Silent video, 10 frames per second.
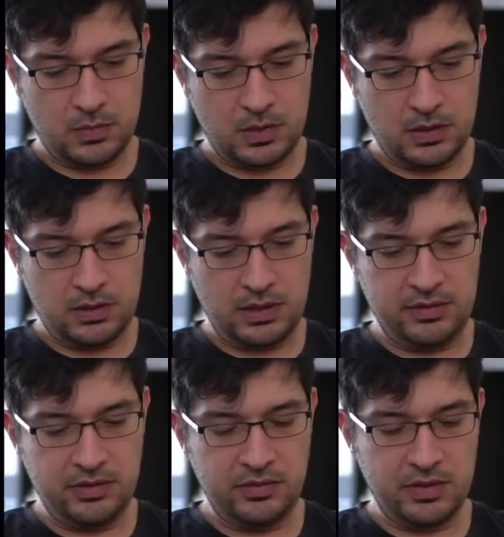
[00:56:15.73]
This
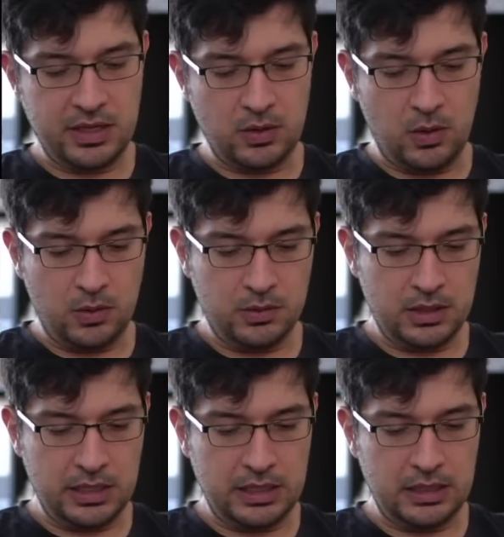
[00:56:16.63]
is the
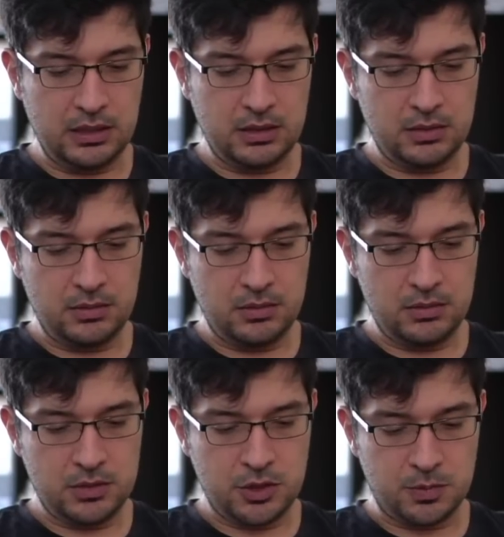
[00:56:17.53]
only
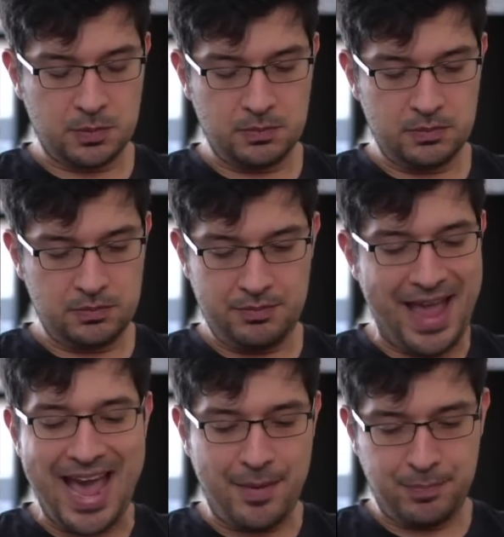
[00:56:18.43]

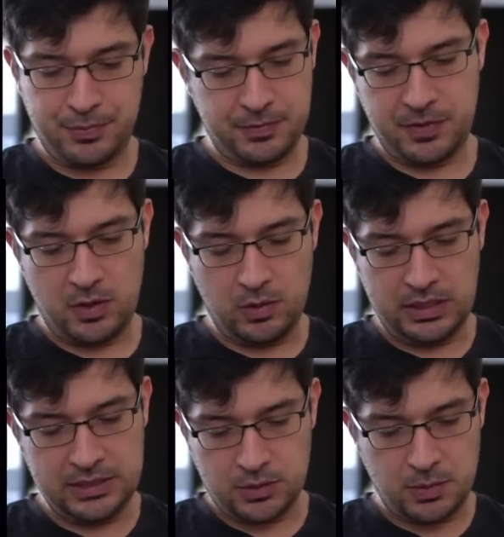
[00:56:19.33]
map, the only
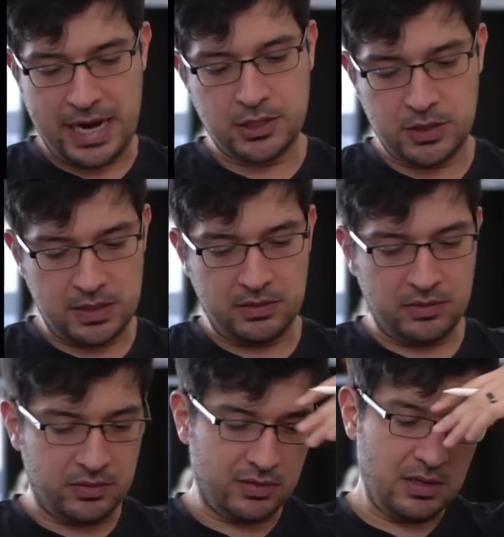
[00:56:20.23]

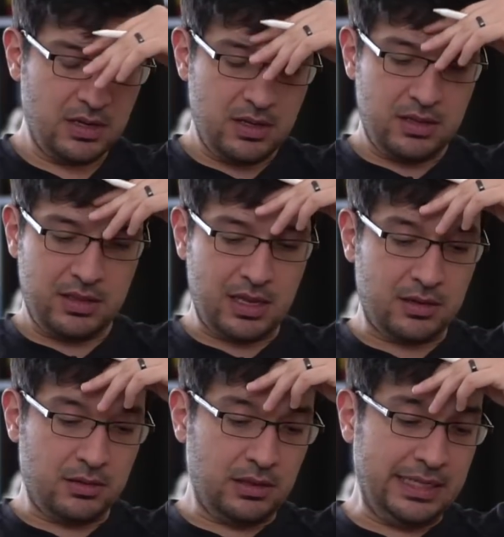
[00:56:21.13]
directions that
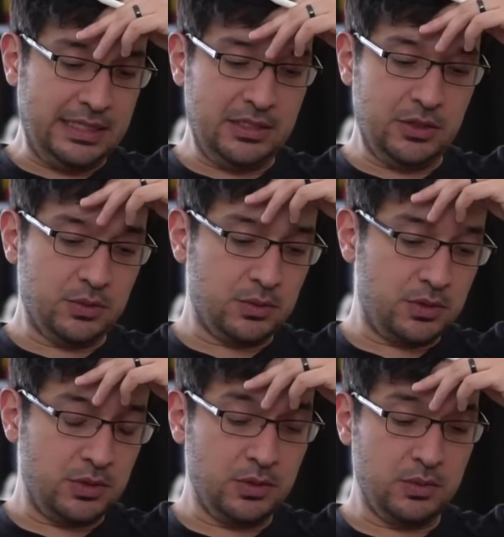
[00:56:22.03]
lead you
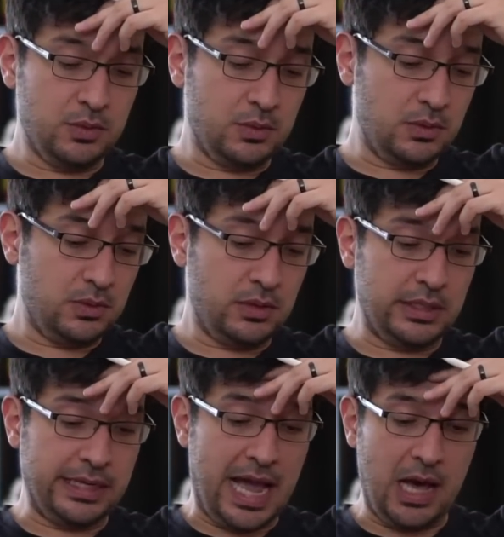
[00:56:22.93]
to
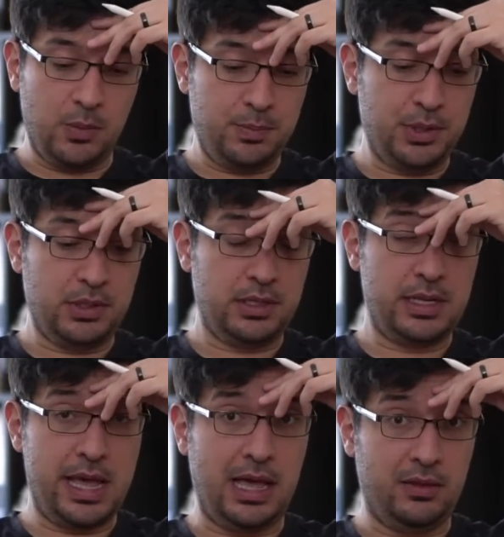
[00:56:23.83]
the output
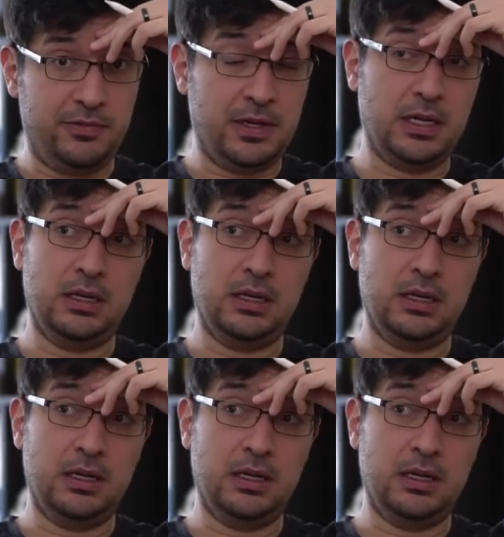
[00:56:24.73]
alpha.